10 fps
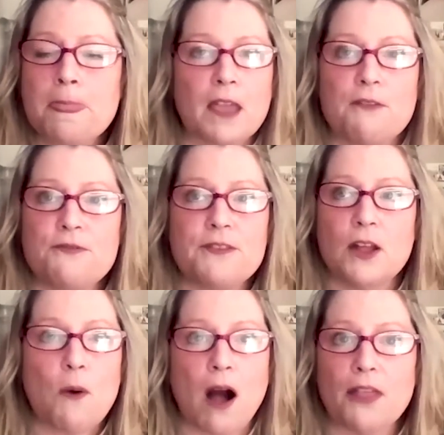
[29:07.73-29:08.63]
a fellow
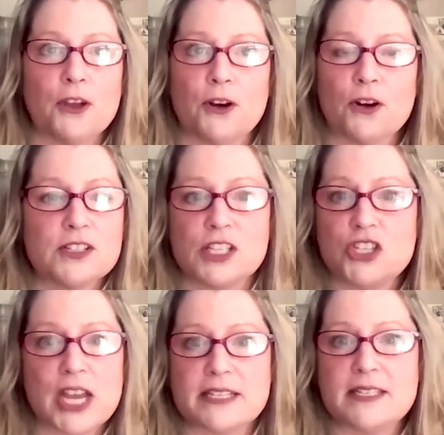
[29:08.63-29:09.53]
author
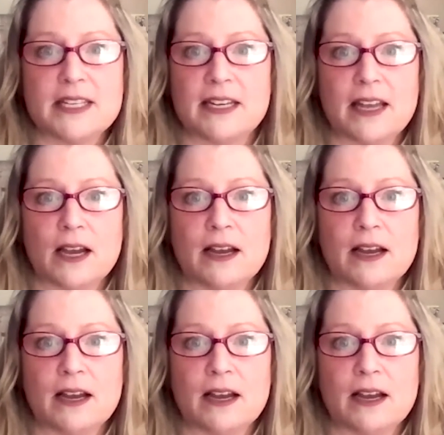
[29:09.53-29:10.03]
suggested